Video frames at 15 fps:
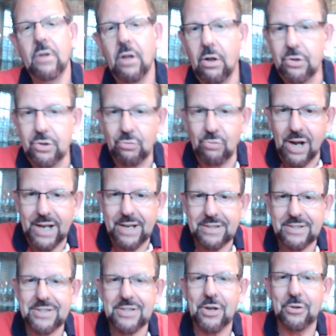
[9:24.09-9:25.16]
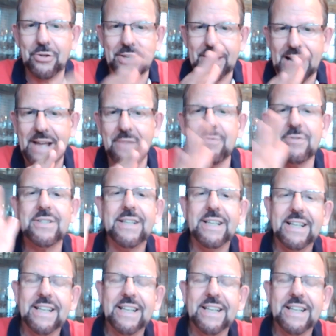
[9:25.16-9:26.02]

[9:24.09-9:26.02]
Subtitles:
on the right, on the left,